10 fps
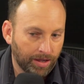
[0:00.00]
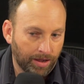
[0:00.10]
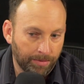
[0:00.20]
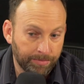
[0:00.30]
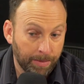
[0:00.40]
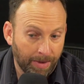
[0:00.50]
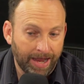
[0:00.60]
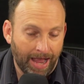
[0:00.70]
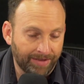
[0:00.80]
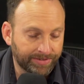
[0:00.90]
um, it
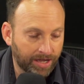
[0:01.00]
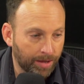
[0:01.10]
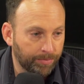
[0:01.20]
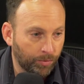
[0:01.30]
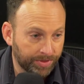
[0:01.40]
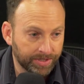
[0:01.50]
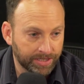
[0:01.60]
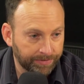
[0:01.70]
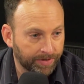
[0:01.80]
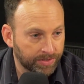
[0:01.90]
might have to come with the
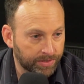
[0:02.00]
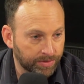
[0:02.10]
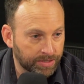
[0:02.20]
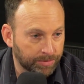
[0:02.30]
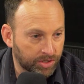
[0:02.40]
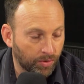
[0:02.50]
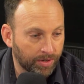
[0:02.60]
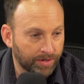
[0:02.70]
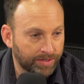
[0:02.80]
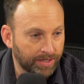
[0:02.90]
defense doing some
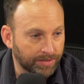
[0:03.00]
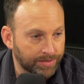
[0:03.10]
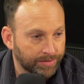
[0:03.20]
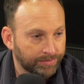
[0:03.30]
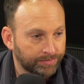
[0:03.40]
extraordinary things.